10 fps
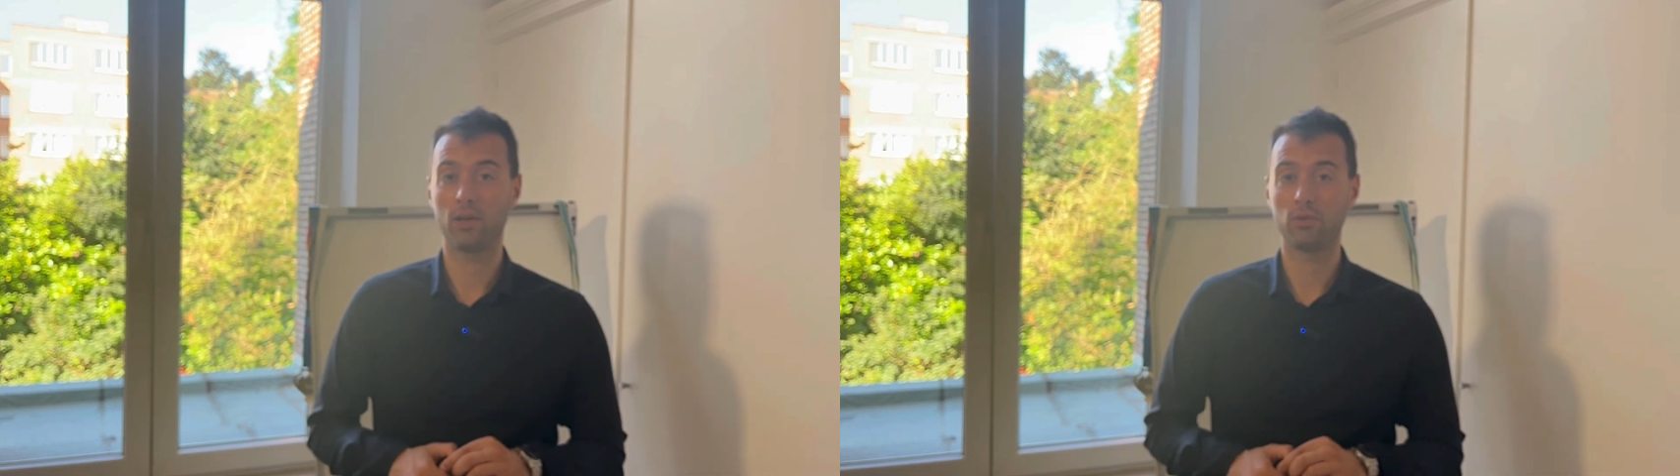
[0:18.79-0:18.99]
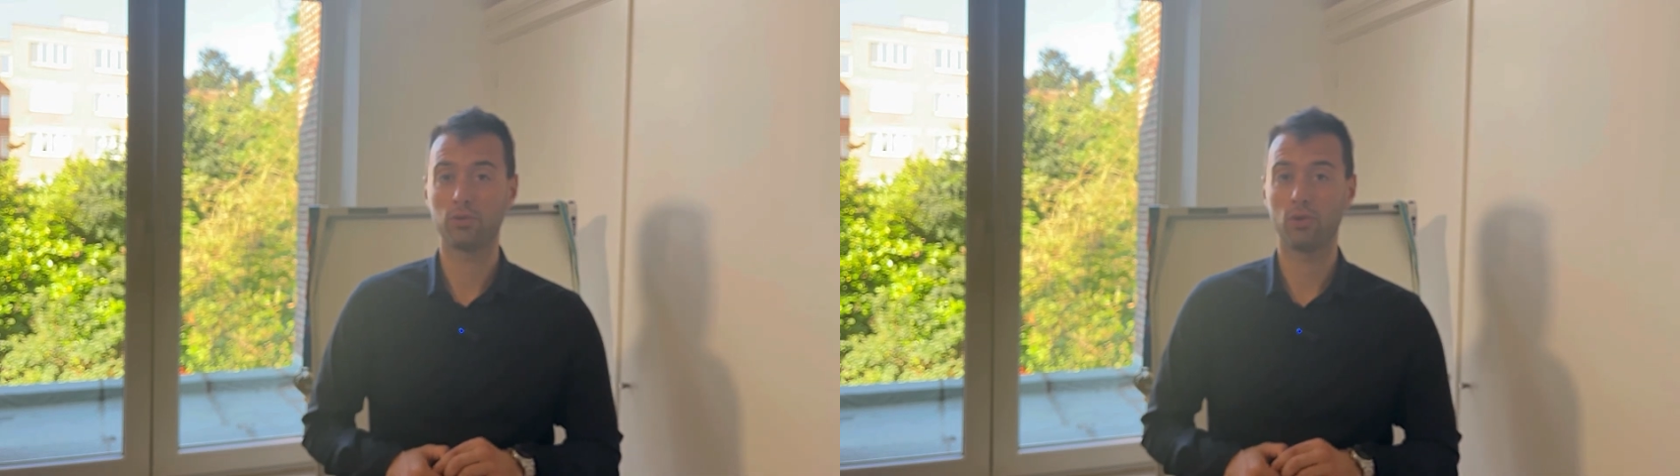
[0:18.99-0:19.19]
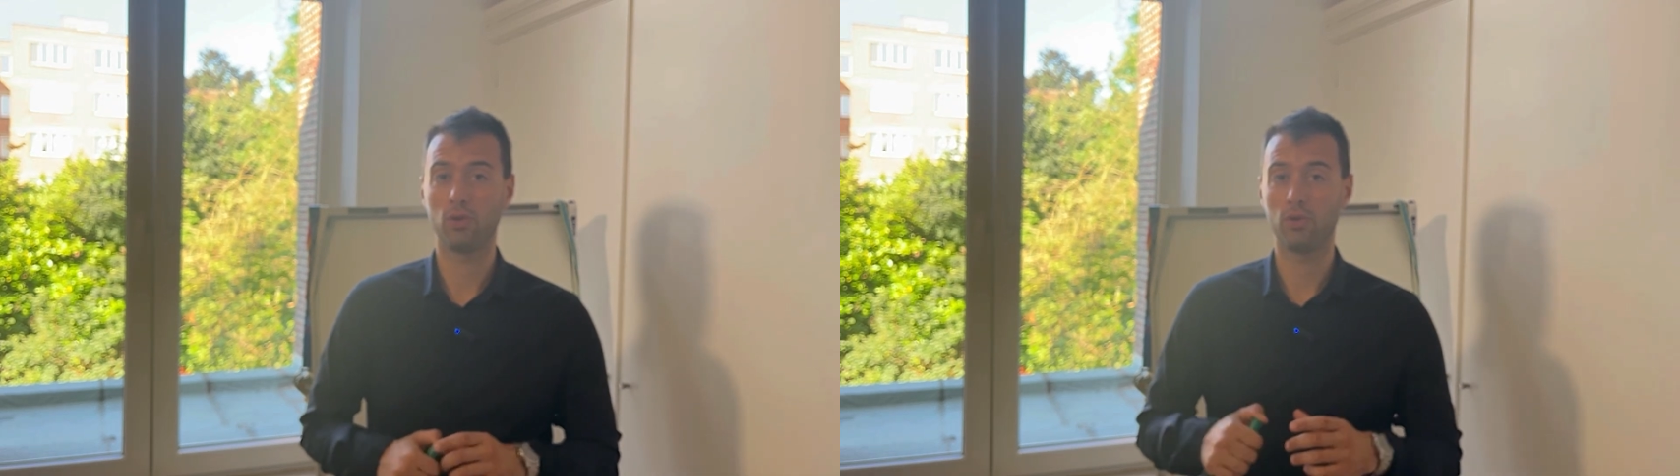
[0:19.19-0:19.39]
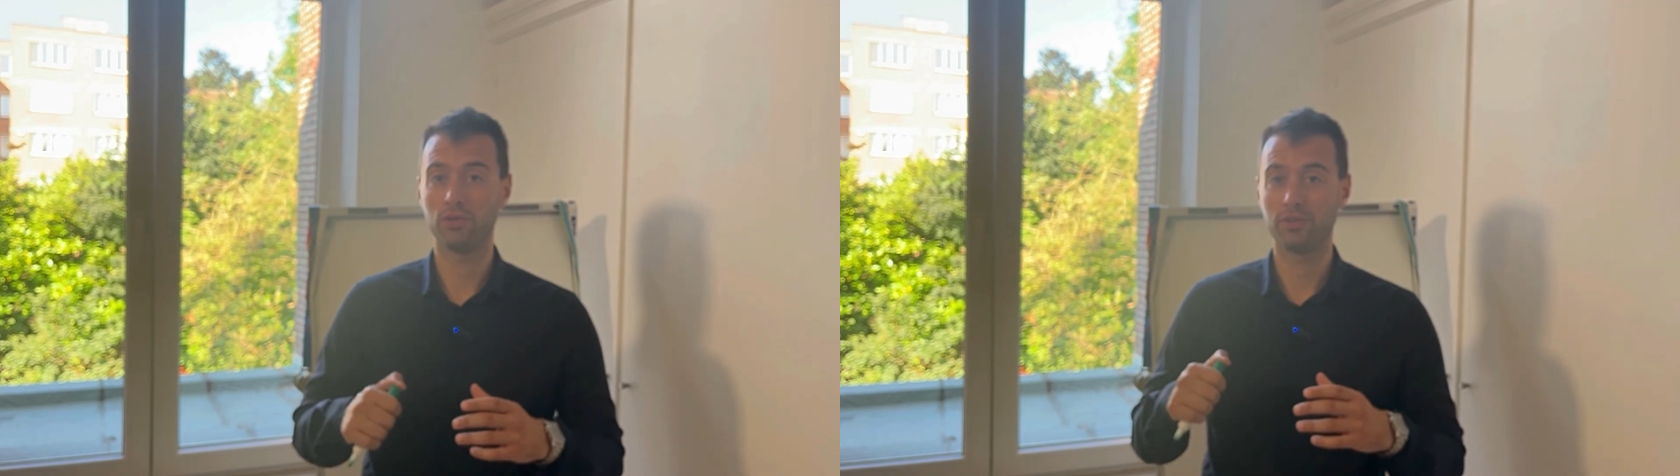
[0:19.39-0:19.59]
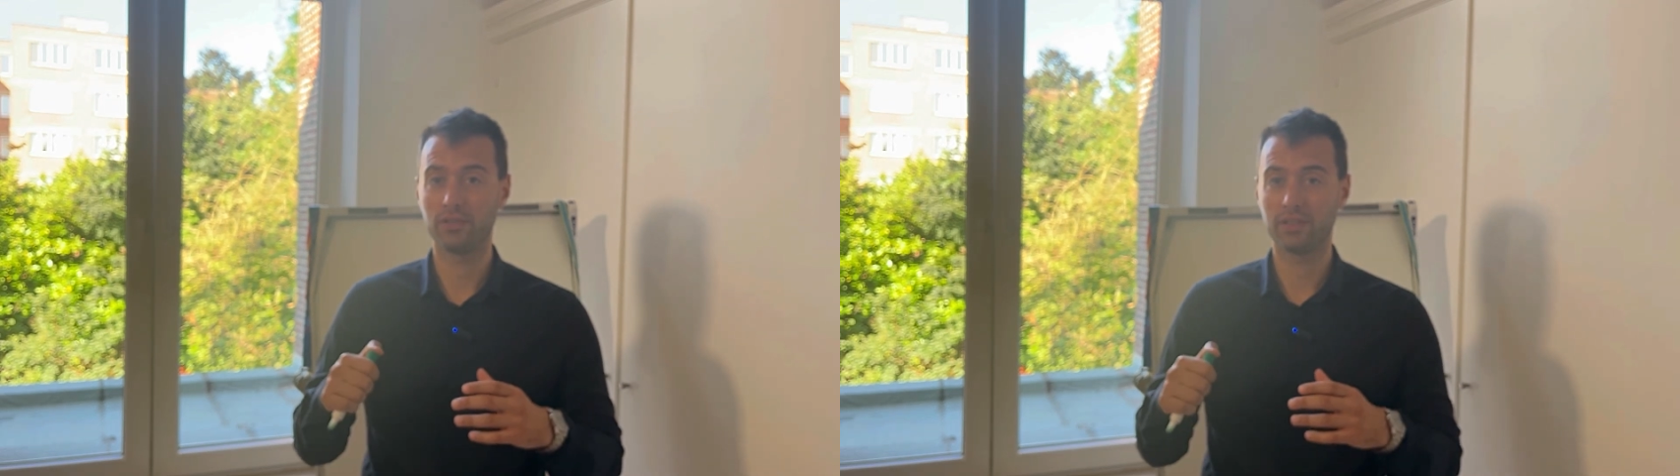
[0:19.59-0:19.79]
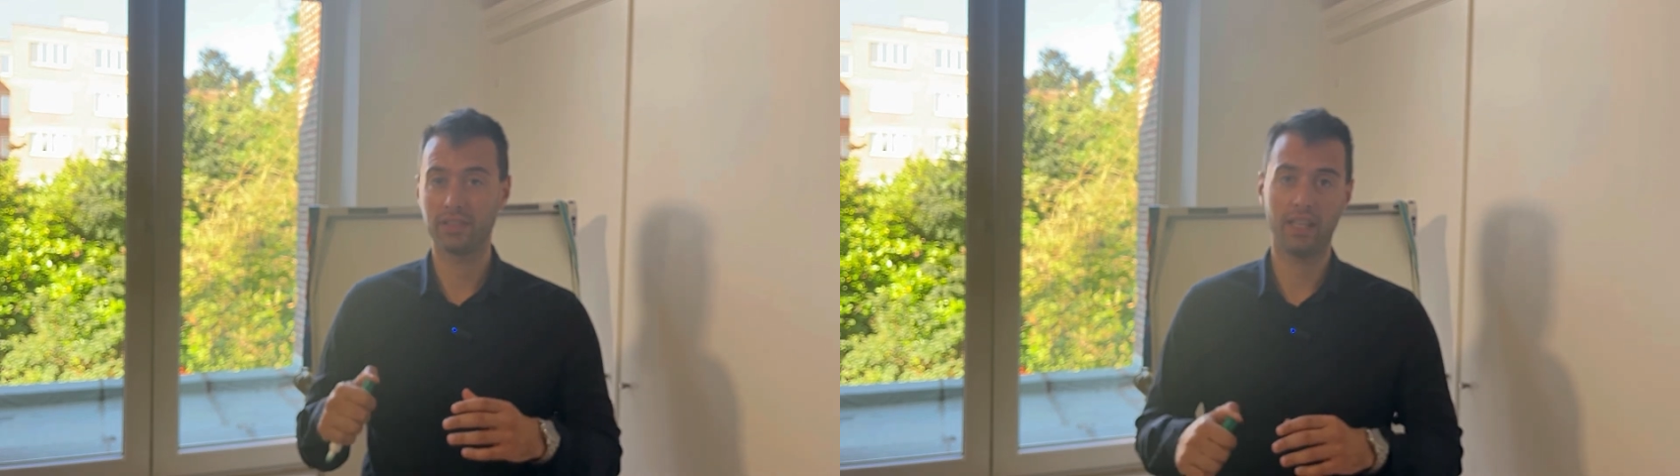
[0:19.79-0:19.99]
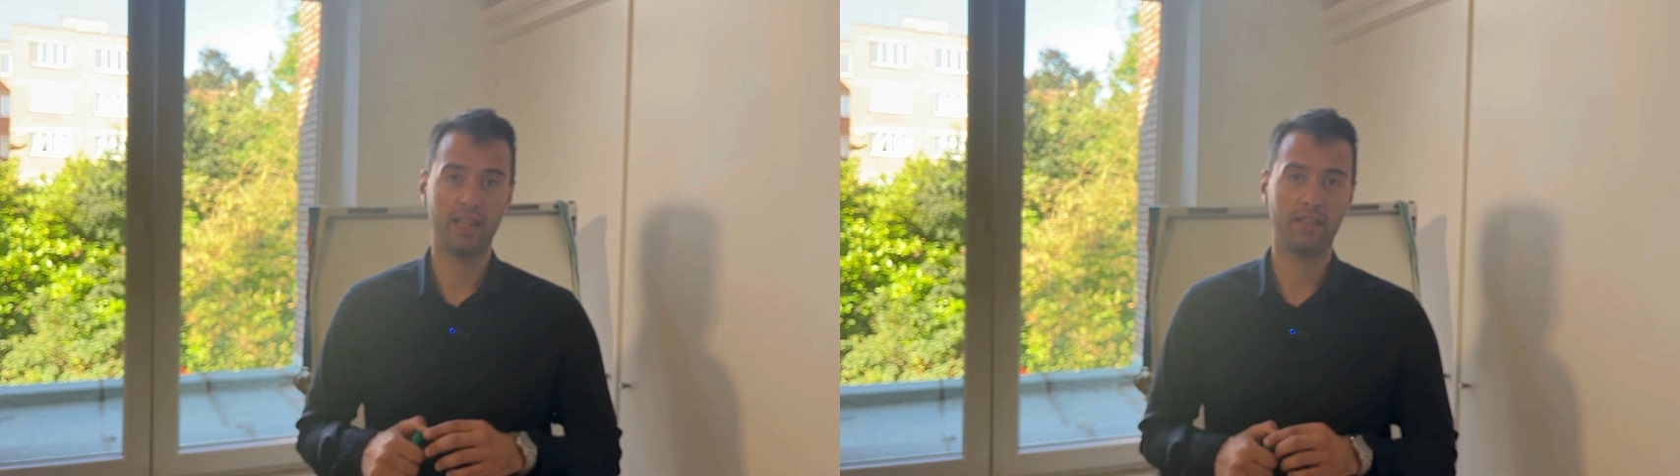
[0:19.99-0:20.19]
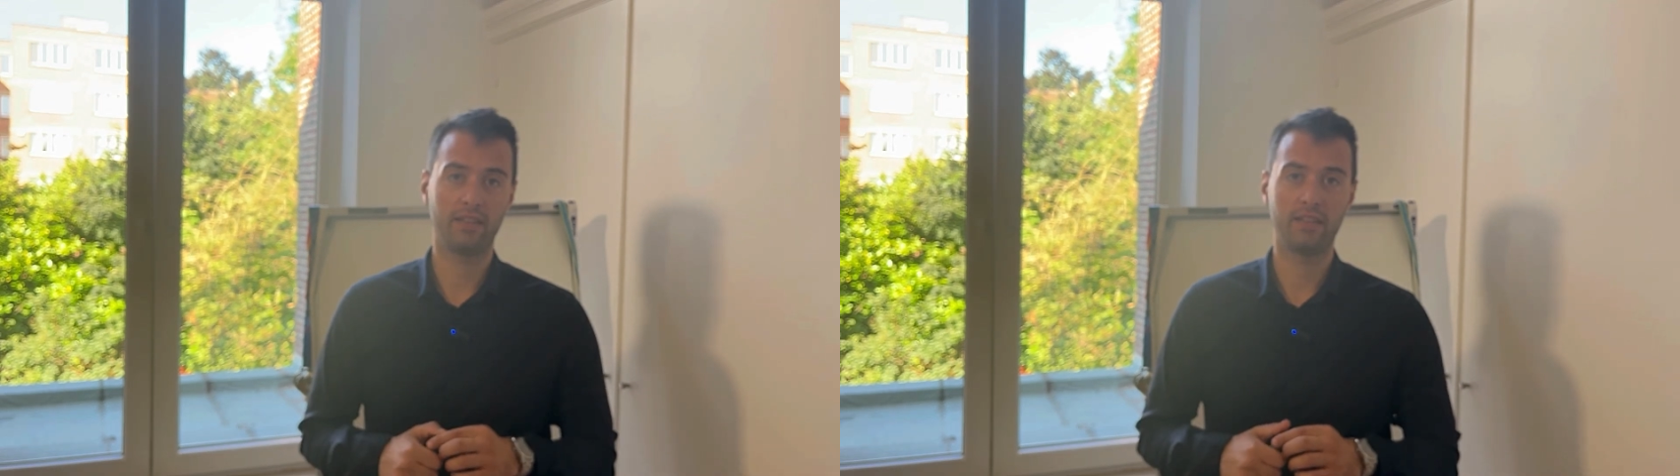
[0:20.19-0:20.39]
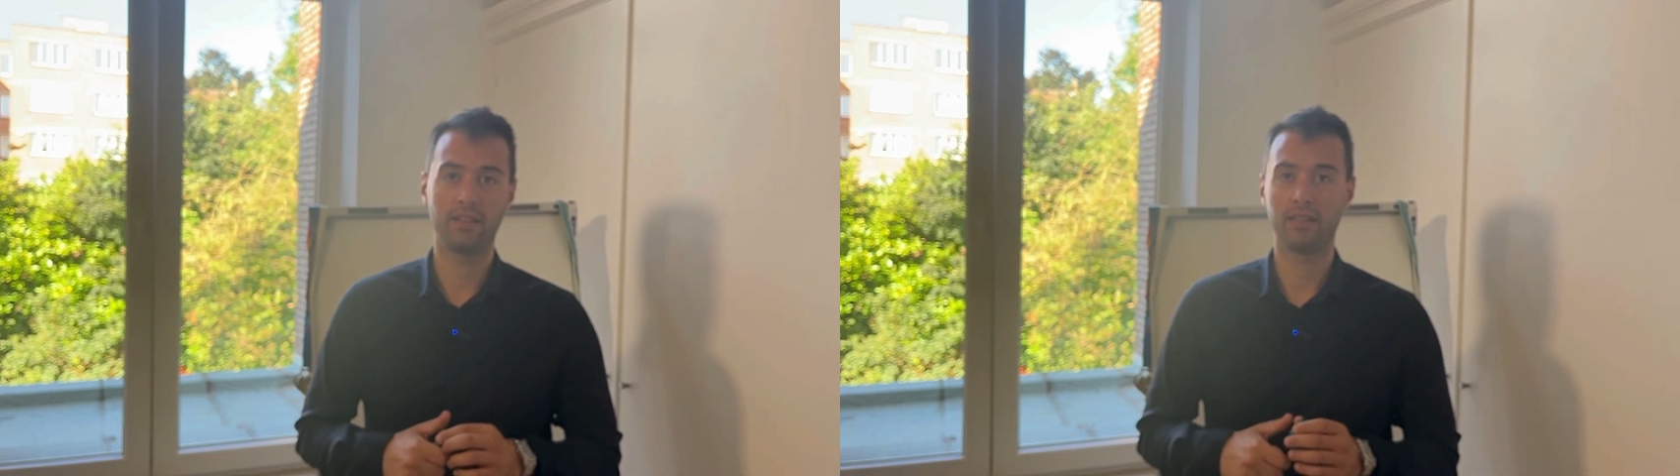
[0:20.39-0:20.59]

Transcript: also said